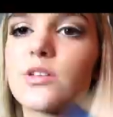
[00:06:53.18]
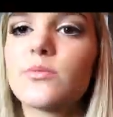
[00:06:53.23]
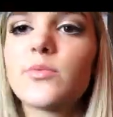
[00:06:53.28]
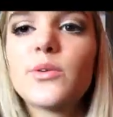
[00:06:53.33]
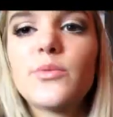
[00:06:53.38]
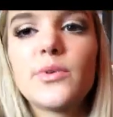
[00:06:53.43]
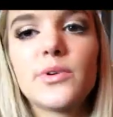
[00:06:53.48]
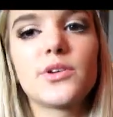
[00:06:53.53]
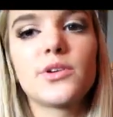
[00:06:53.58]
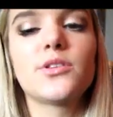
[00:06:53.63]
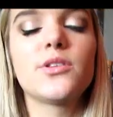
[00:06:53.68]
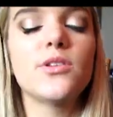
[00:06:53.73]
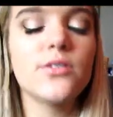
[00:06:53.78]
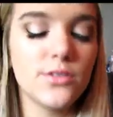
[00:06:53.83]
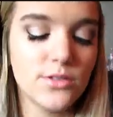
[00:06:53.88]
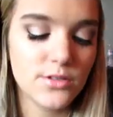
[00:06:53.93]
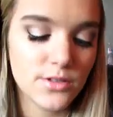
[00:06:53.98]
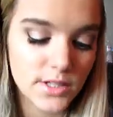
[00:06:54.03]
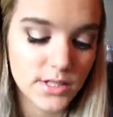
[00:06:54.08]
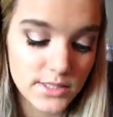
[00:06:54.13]
so my winter
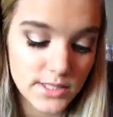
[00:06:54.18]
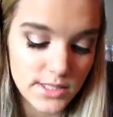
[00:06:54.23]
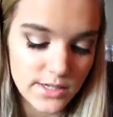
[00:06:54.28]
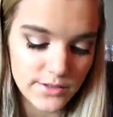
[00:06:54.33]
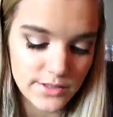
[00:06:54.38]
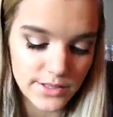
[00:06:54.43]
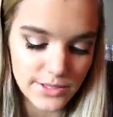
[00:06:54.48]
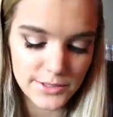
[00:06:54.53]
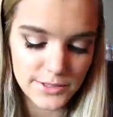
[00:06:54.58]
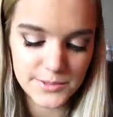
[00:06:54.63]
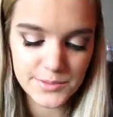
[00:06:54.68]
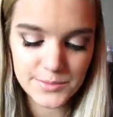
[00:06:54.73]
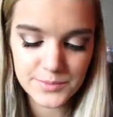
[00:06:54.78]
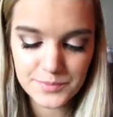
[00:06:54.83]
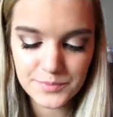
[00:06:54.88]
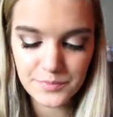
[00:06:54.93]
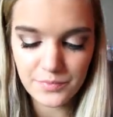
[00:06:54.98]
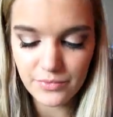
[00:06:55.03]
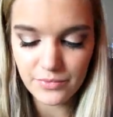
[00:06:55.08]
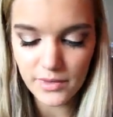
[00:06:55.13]
clothes are like down there.
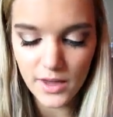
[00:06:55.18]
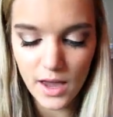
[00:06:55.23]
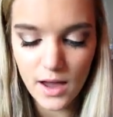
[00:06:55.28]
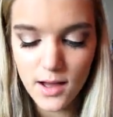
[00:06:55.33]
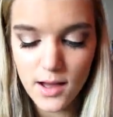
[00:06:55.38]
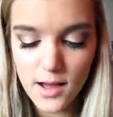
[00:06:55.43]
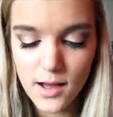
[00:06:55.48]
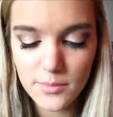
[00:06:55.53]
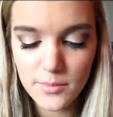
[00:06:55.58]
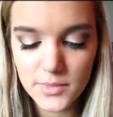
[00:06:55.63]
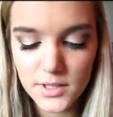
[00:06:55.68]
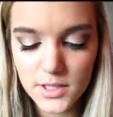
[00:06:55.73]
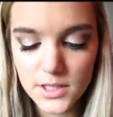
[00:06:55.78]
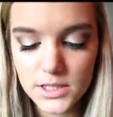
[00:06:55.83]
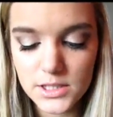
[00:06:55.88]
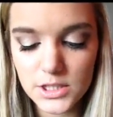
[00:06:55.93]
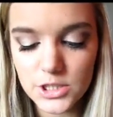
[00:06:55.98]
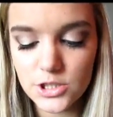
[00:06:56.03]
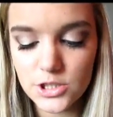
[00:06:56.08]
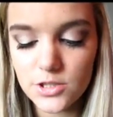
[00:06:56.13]
Um,
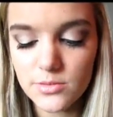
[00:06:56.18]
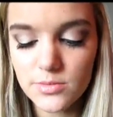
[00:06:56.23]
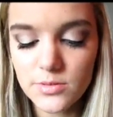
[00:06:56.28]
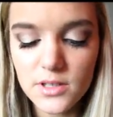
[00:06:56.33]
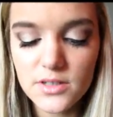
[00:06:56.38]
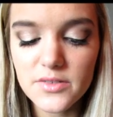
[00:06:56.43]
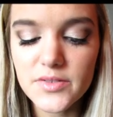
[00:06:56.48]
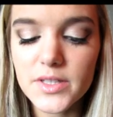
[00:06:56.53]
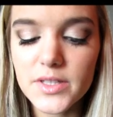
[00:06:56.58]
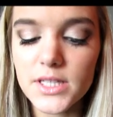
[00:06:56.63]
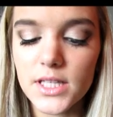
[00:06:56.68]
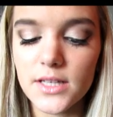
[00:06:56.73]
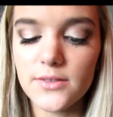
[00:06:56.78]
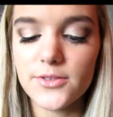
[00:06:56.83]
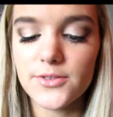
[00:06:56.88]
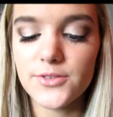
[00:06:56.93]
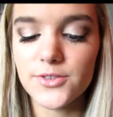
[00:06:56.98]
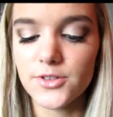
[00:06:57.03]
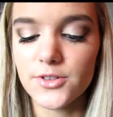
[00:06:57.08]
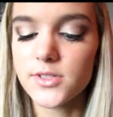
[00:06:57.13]
do you believe in love
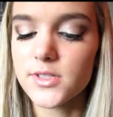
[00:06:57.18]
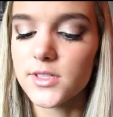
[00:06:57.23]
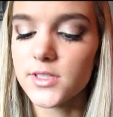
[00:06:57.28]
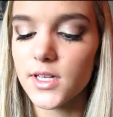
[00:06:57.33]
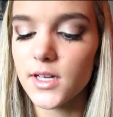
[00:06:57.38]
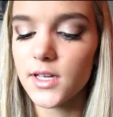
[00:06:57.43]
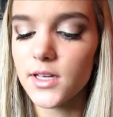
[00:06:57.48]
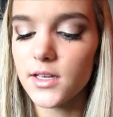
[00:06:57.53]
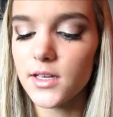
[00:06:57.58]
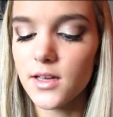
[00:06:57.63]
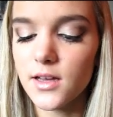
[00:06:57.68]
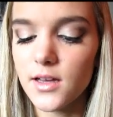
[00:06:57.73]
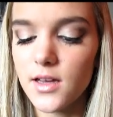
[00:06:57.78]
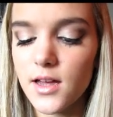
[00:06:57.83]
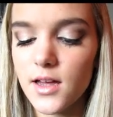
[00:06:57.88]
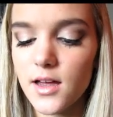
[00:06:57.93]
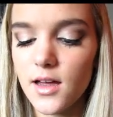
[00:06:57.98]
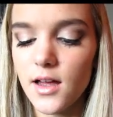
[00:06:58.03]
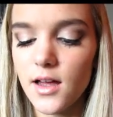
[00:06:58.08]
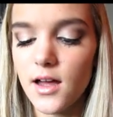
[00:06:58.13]
at first sight?
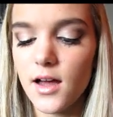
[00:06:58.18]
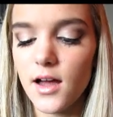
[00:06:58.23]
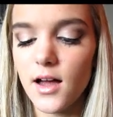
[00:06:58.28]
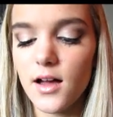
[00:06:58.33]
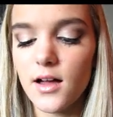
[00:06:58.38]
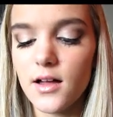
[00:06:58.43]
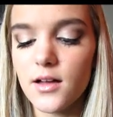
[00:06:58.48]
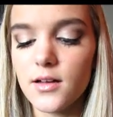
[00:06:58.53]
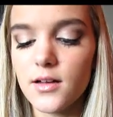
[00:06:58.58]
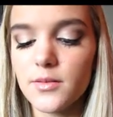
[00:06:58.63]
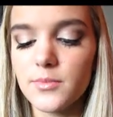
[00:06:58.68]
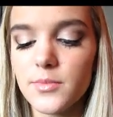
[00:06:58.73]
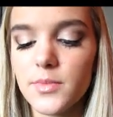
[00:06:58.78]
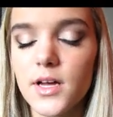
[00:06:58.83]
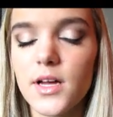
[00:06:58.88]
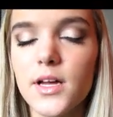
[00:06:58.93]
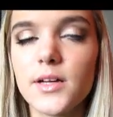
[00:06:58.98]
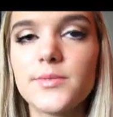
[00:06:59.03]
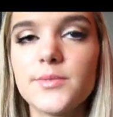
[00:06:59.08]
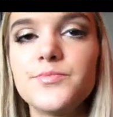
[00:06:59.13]

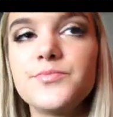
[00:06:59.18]
Um,